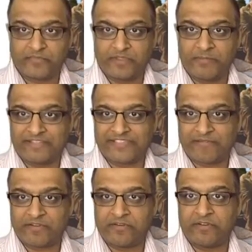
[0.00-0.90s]
Number
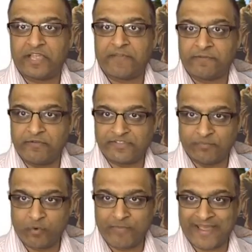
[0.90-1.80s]
7, a very
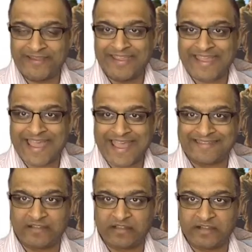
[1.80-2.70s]
small man can
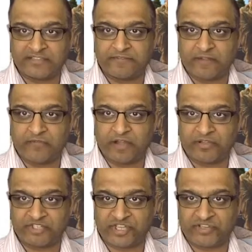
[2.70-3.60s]
cast a very large
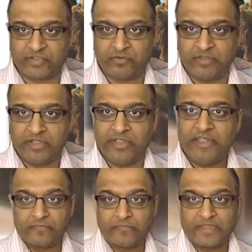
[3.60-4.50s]
shadow.
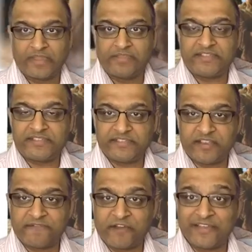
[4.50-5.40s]
This is the
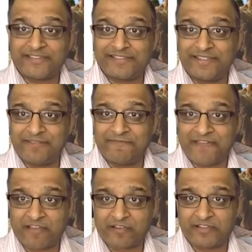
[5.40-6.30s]
advice that
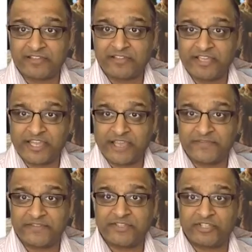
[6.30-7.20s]
Varys
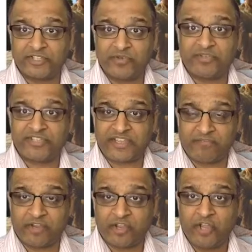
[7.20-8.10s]
gives to
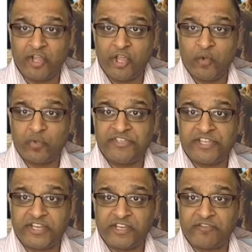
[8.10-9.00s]
Tyrion when
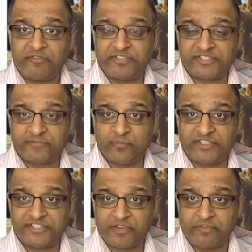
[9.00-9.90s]

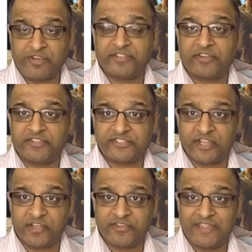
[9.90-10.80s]
Tyrion is
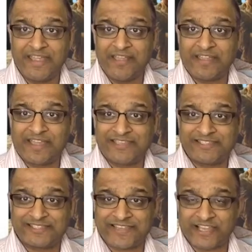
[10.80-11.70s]
concerned that his
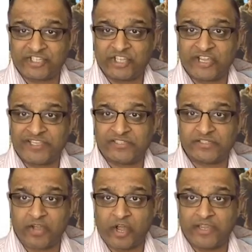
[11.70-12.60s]
stature, his
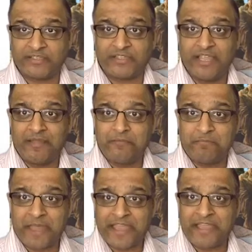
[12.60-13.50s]
size,
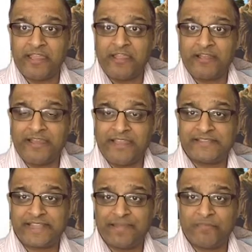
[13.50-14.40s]
may lead to
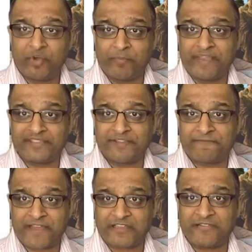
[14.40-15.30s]
him not being as
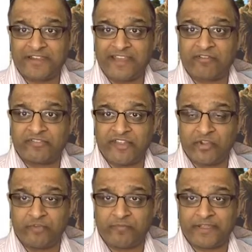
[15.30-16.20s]
effective a leader as he
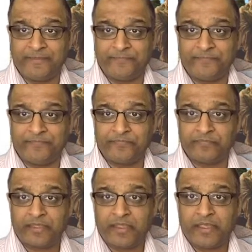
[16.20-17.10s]
could be.
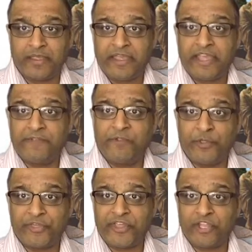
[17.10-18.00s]
If you
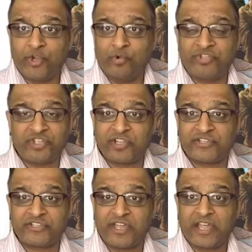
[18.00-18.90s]
think you're
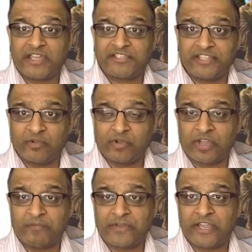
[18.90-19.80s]
just a single
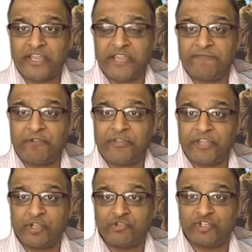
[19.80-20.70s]
company, if you think
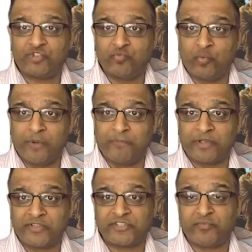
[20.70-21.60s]
you're just one
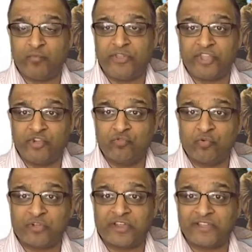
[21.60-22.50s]
person within your
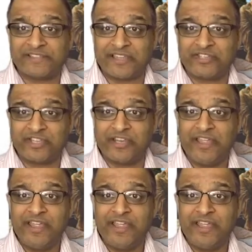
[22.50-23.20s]
organization,